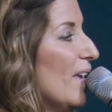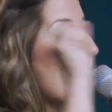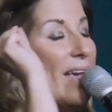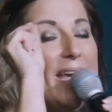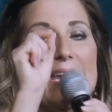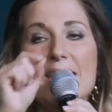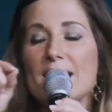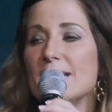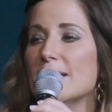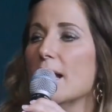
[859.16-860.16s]

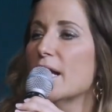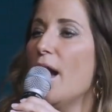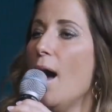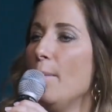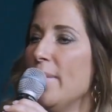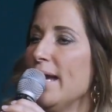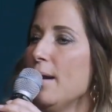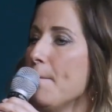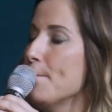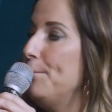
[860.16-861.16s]
He's
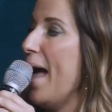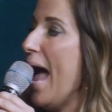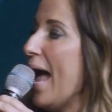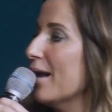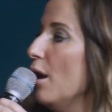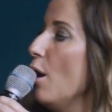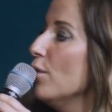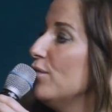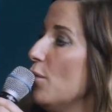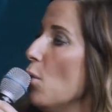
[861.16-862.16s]
coming back
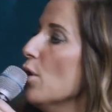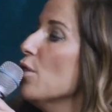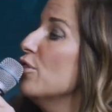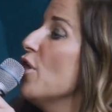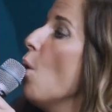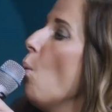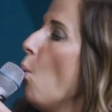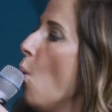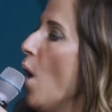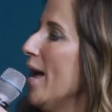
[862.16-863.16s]
for the
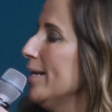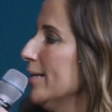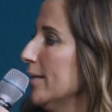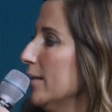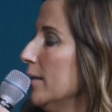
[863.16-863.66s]
one.